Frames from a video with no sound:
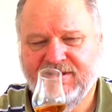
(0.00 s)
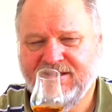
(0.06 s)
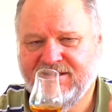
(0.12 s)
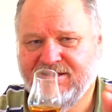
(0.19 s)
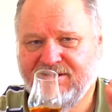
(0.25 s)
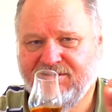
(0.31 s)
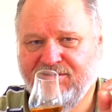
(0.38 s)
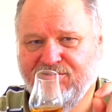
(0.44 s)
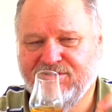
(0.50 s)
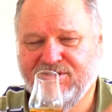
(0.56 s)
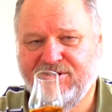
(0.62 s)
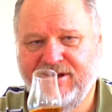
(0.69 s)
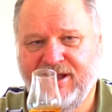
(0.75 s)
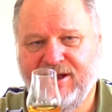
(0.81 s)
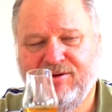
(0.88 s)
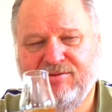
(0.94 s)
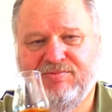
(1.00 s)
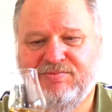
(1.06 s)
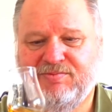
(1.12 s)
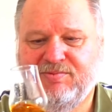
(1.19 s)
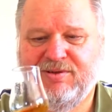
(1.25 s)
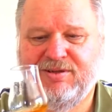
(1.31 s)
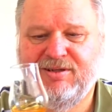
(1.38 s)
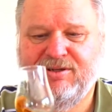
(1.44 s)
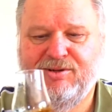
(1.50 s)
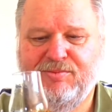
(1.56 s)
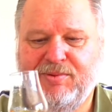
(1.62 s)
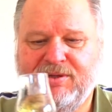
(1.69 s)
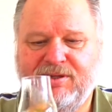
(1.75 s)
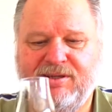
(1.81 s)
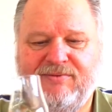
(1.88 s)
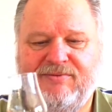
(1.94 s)
it's also now a little
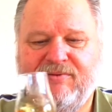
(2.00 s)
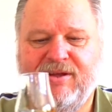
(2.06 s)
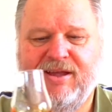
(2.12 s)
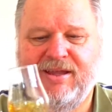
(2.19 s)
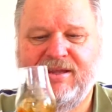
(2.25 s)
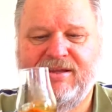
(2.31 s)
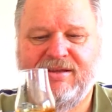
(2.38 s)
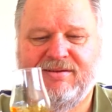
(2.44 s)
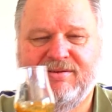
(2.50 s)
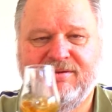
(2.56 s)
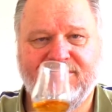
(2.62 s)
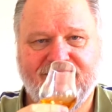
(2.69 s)
bit, if I